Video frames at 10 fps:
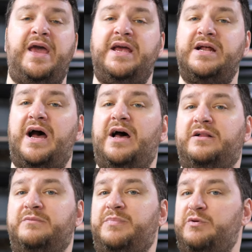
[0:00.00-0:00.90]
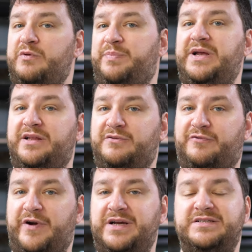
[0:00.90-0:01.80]
And I'll be repeating the
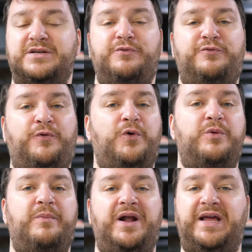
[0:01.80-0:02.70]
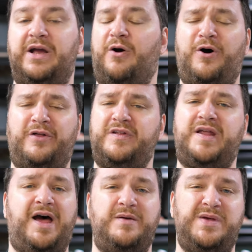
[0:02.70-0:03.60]
phrase for the money all the
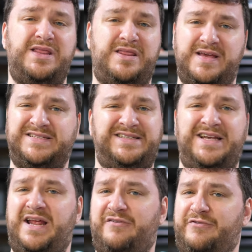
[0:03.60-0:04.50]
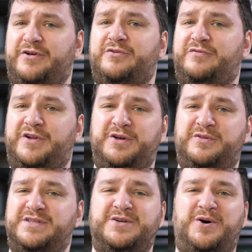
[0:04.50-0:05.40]
time in this and every other video
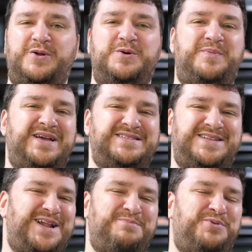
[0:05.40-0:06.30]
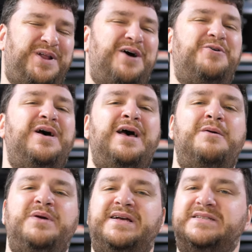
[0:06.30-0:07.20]
that's audio based that I put out,
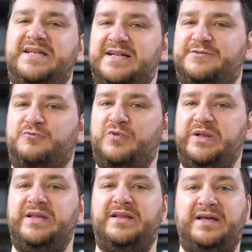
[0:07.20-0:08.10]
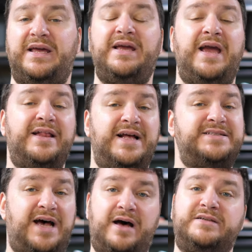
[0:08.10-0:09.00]
because that's really the key. And
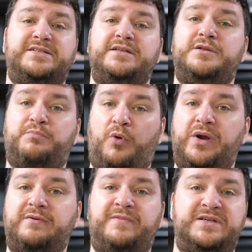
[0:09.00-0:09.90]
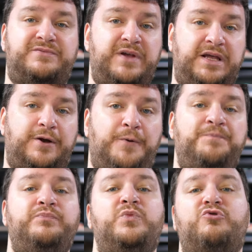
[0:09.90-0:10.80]
that's honestly the point of this
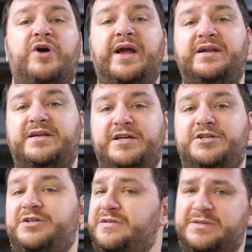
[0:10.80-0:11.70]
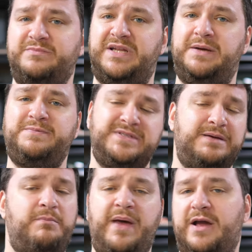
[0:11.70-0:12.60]
video, trying to teach you some tips
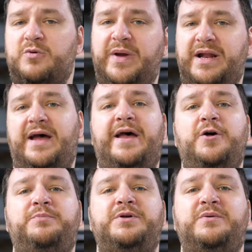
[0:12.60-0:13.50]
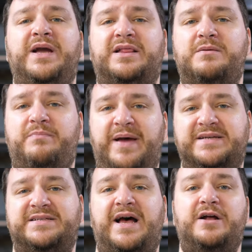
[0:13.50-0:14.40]
that may or may not help you get the
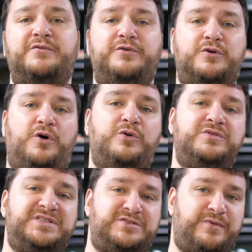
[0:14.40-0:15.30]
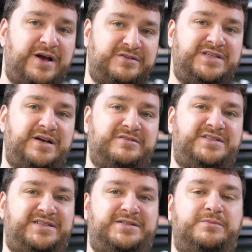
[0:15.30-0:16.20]
best out of your own surround sound
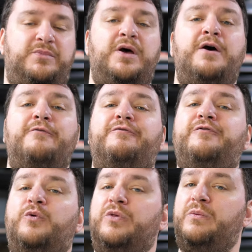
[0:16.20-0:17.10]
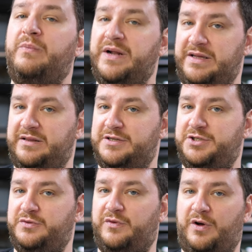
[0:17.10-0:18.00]
system for the money
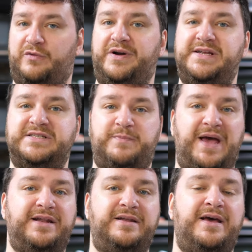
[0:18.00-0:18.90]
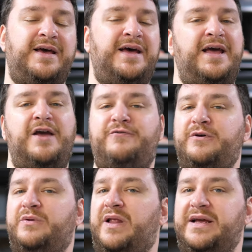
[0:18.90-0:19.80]
that you've already spent. If
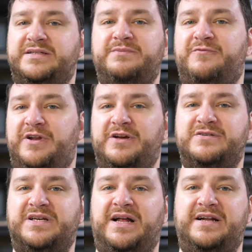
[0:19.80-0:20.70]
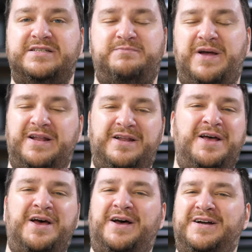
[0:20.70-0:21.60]
you'd like some videos on how to spend
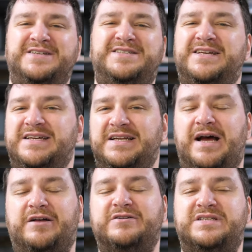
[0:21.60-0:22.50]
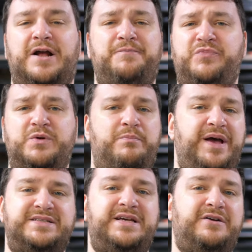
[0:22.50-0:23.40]
a gazillion dollars on the
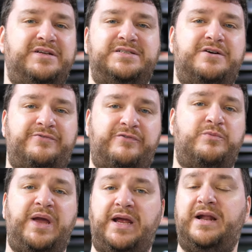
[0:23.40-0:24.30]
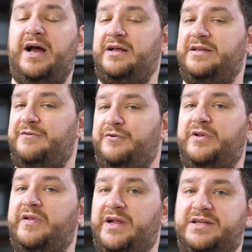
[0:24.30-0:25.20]
best sounding stuff ever made, I'll
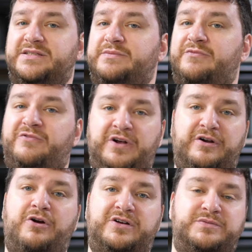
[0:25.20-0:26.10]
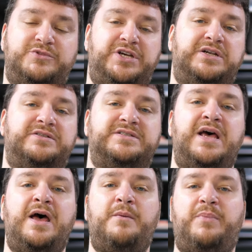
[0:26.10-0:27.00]
definitely link to some very awesome channels.
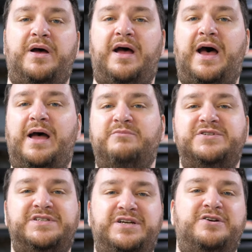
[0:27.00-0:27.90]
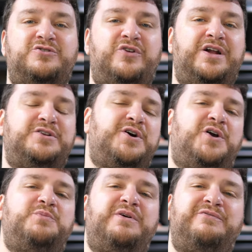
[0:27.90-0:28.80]
But I'm just here trying to
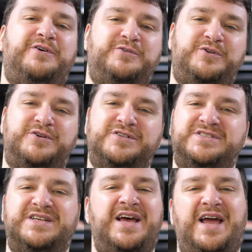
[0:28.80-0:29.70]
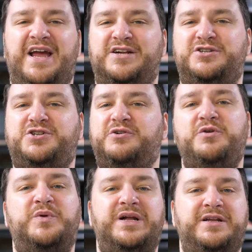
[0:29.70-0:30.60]
talk to my fellow nerds and show
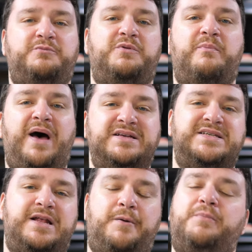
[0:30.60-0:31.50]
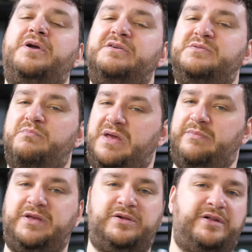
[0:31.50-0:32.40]
you what I did with my setup, because
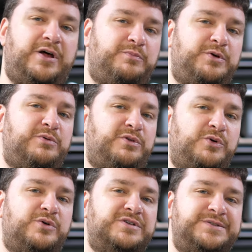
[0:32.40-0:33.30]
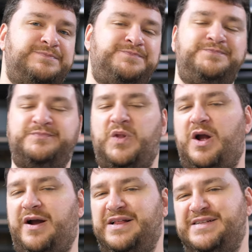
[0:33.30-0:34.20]
maybe it'll help you with yours.
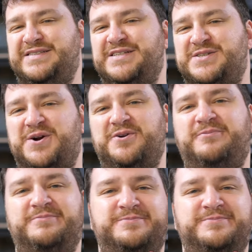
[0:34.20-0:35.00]
All right, let's get started.